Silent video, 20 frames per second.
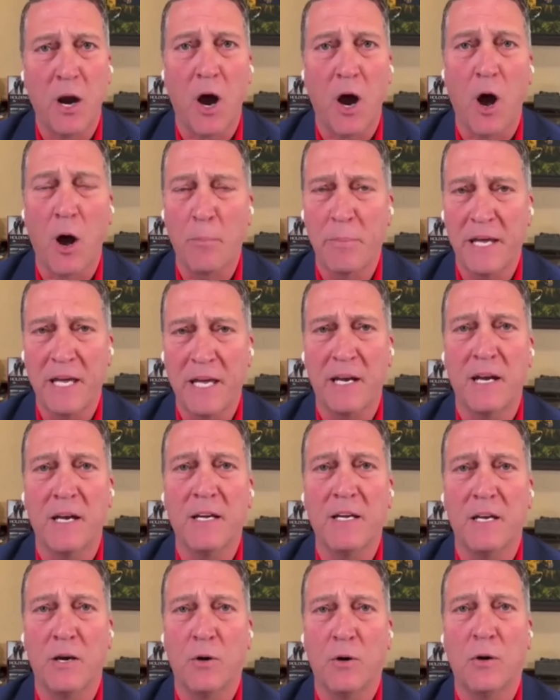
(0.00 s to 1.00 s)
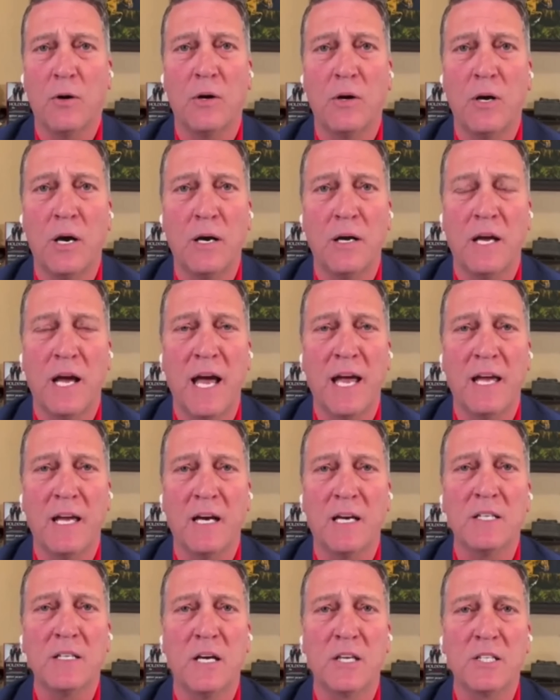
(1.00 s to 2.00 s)
albeit albeit a you know
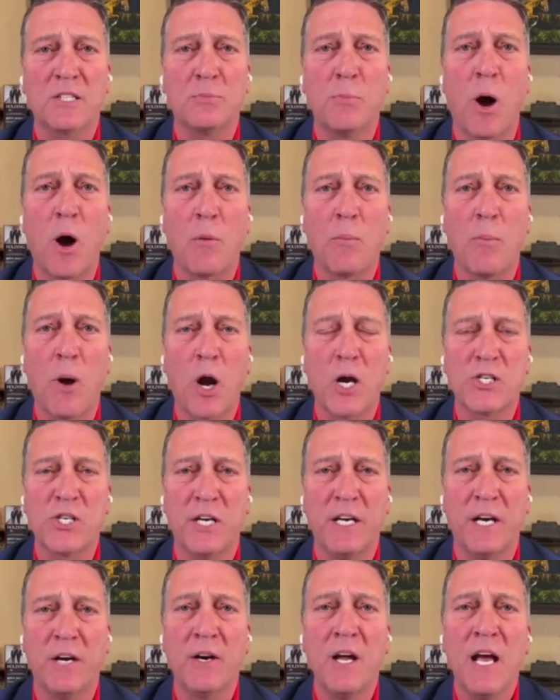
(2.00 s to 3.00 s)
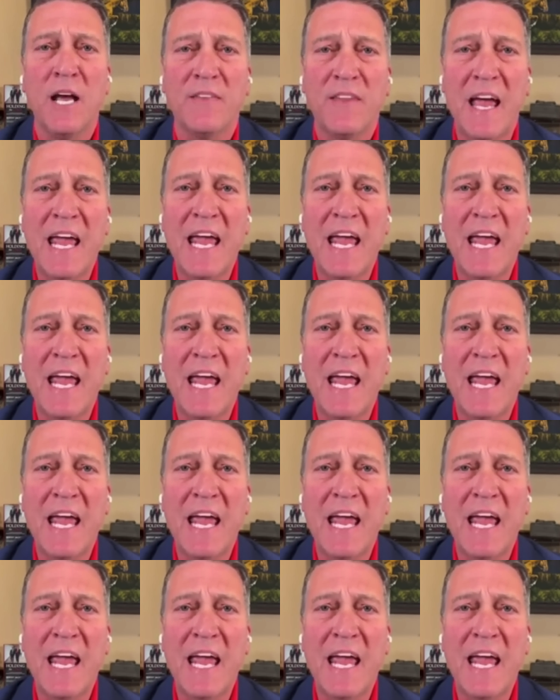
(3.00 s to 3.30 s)
a, a, a, small margin here.